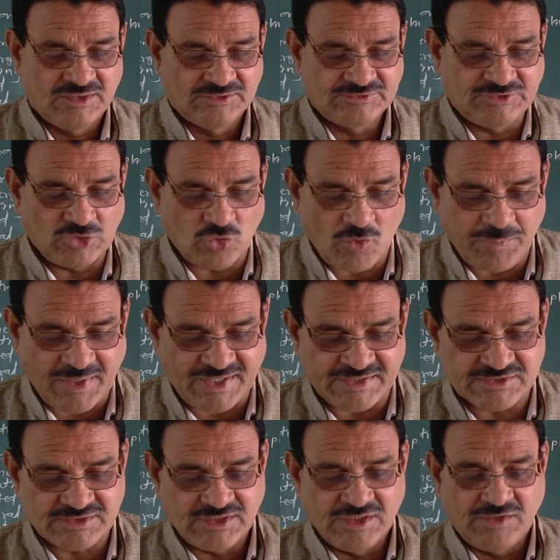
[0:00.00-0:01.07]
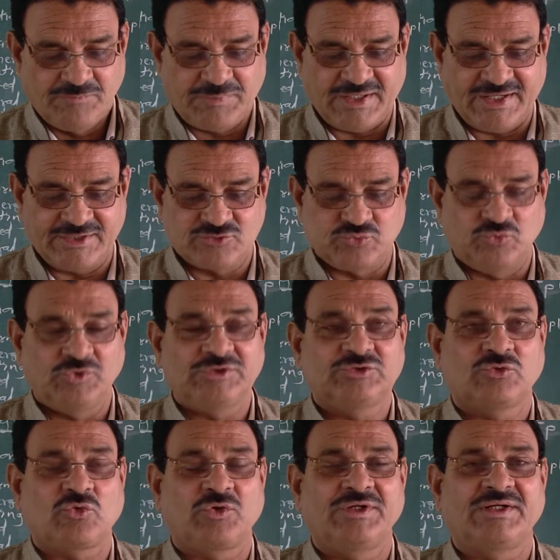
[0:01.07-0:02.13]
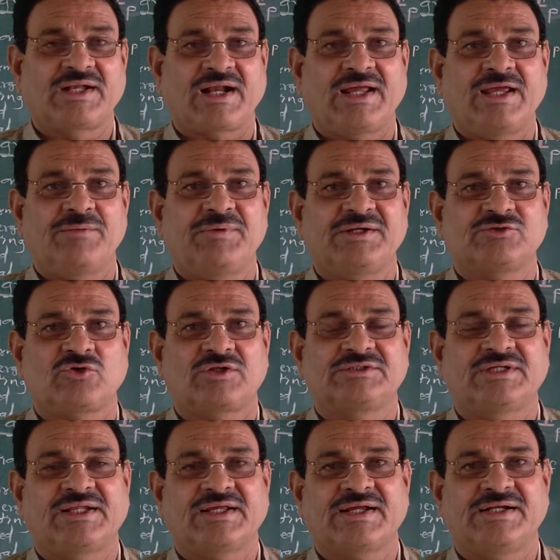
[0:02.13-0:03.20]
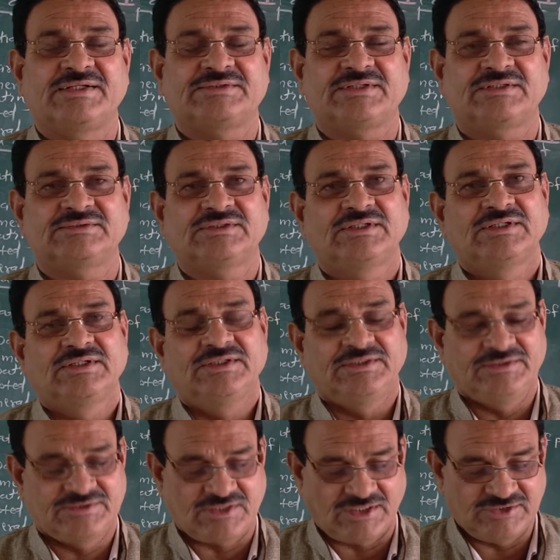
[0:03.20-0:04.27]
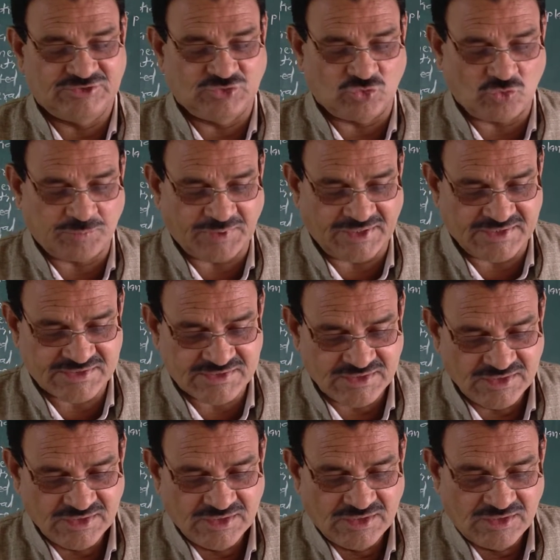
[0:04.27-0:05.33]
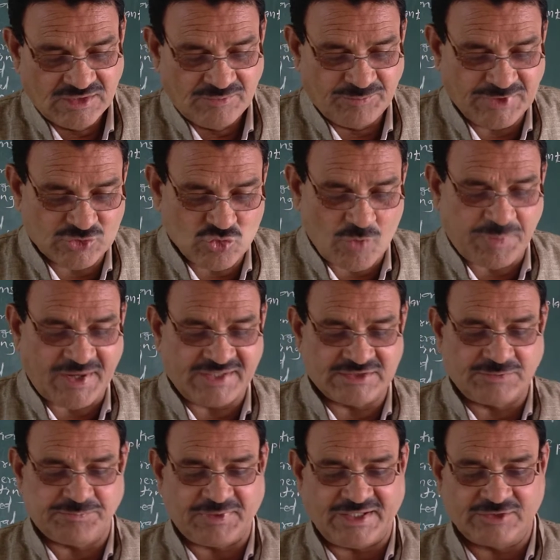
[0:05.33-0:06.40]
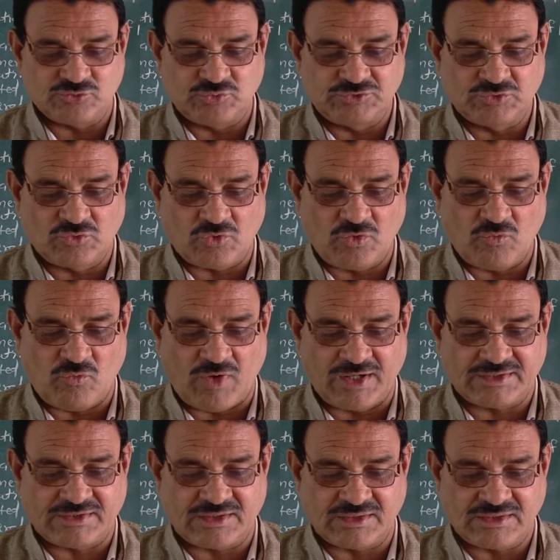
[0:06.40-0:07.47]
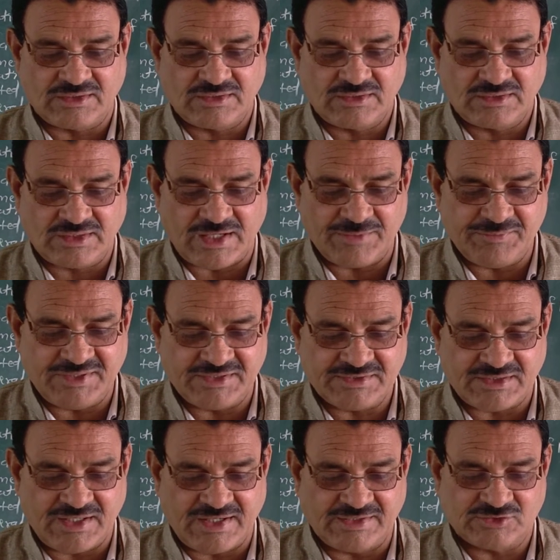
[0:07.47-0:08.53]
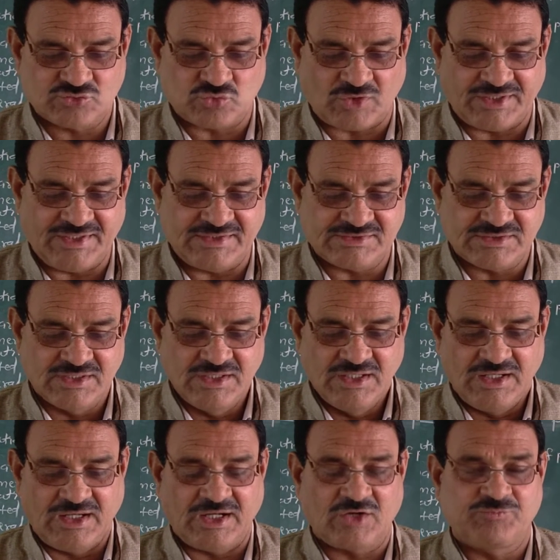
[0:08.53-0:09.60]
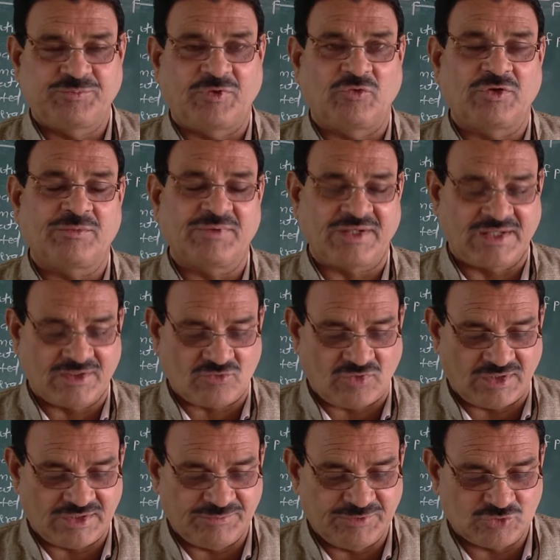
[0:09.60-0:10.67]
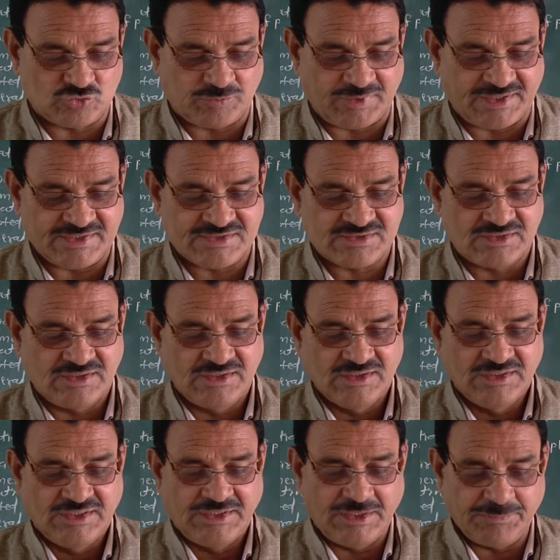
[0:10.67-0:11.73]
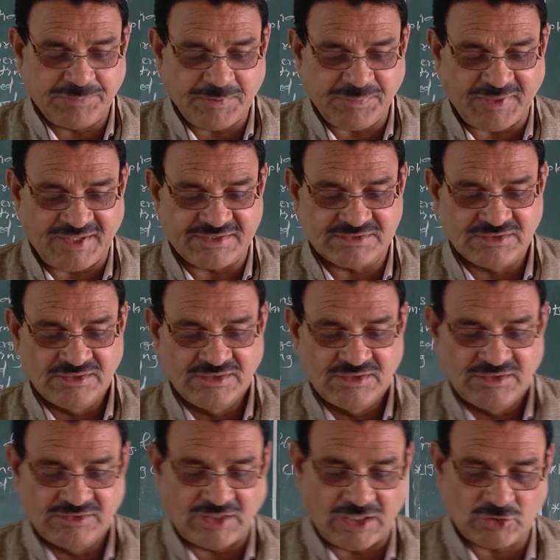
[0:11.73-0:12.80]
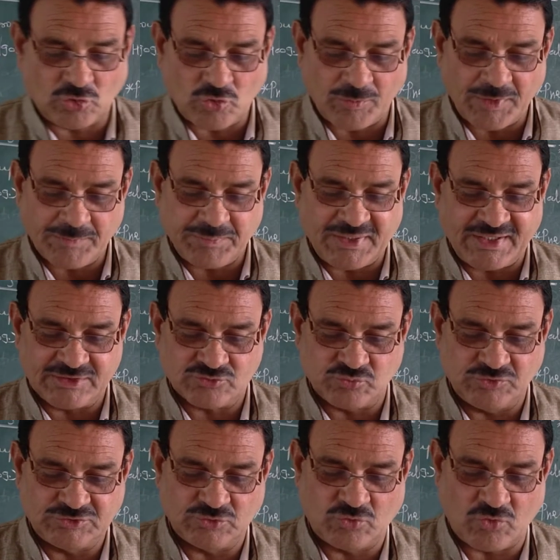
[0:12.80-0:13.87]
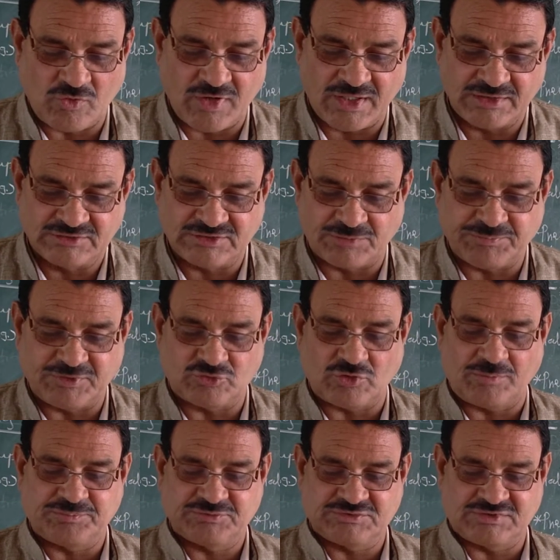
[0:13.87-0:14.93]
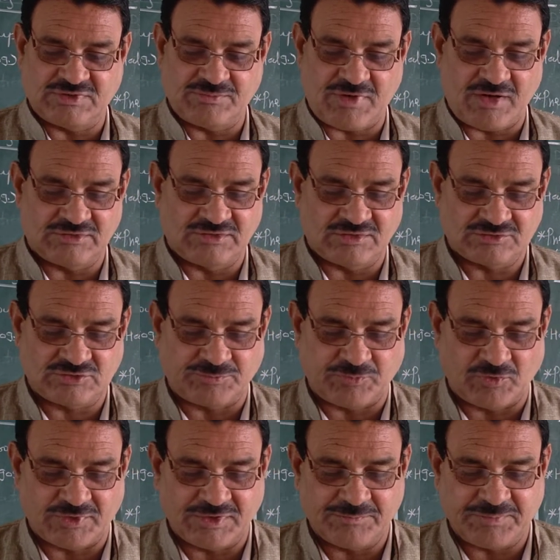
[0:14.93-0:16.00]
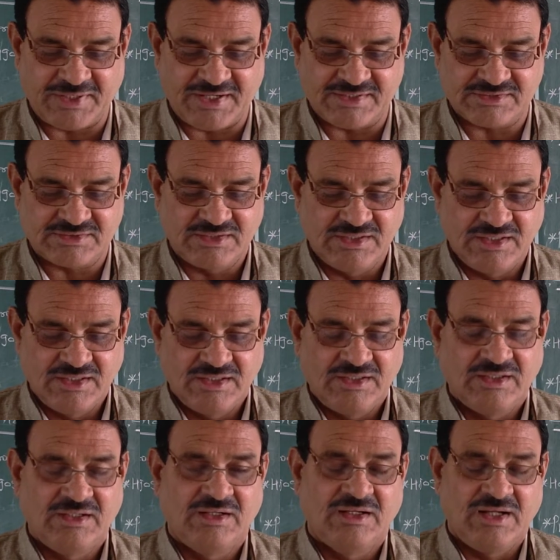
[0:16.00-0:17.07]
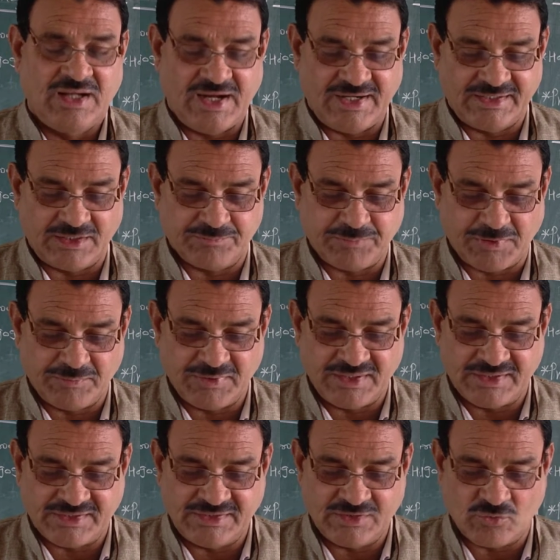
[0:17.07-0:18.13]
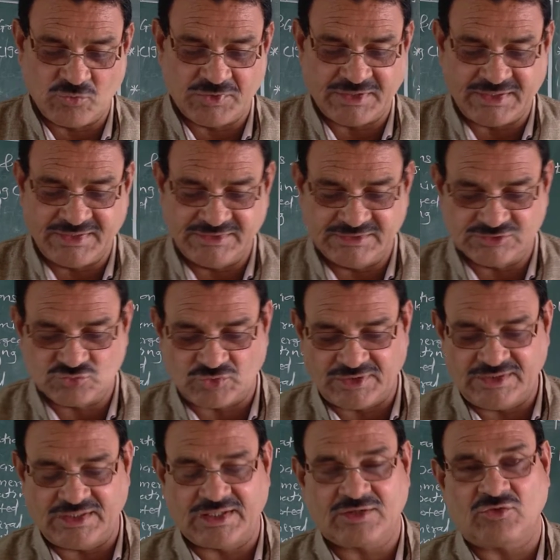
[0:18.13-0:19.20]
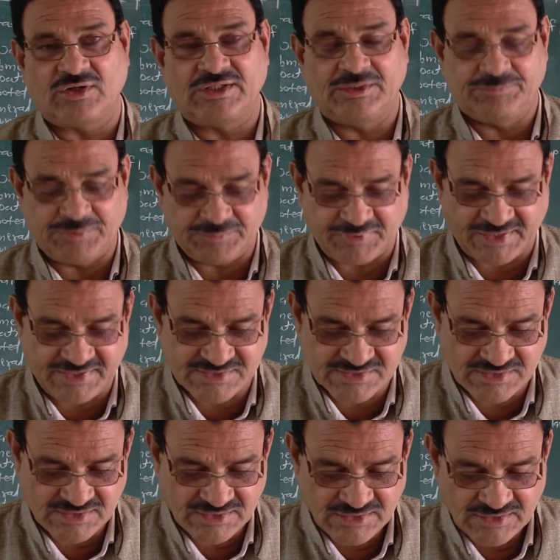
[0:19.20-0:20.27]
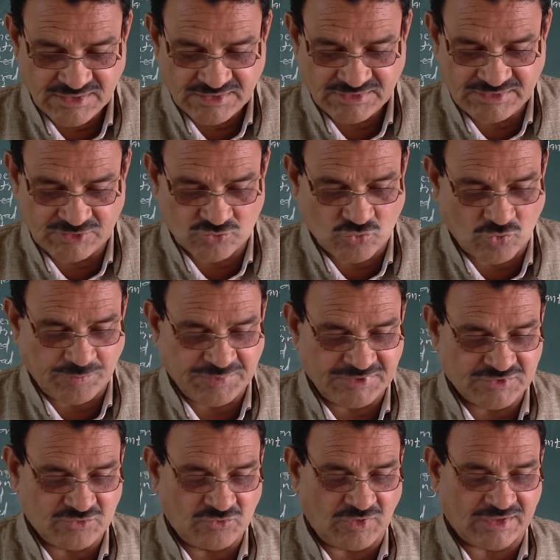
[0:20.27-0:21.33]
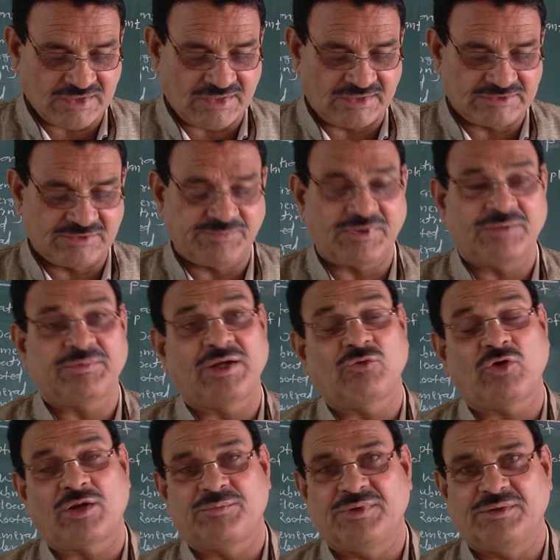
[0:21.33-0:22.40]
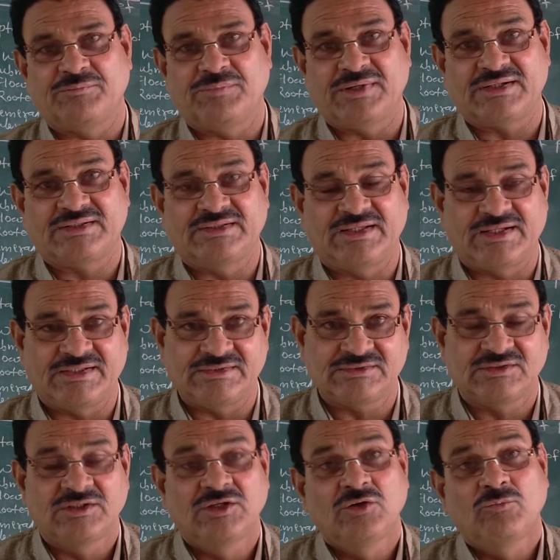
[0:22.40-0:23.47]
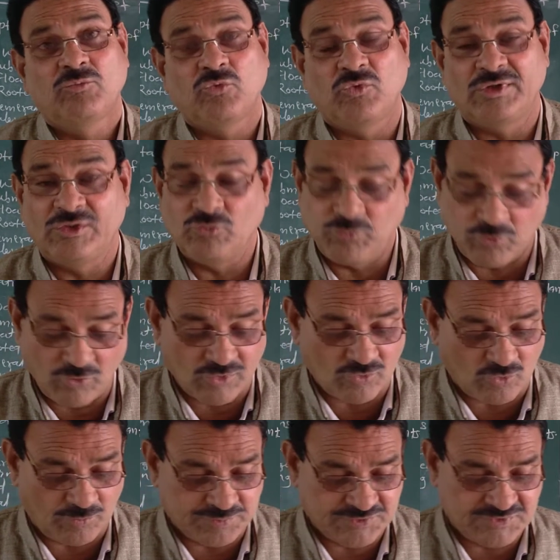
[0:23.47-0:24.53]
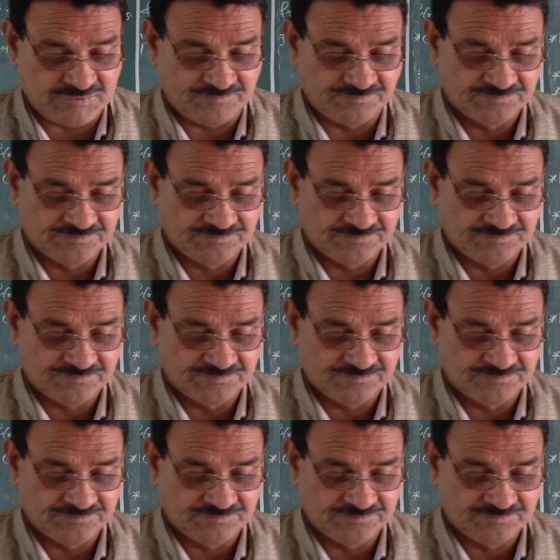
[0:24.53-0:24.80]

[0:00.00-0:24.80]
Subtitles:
Xerophytes, plants which grow in dry habits or xeric conditions, is called xerophytes. Mesophytes, the plants which grow water climates and soils are favorable are called mesophytes. Epiphytes, the autotrophic plants which grow on the surface of some other supporting plants and are permanently rooted in the soil are called epiphytes. This group is not classified by Warming, but there is only 4 groups.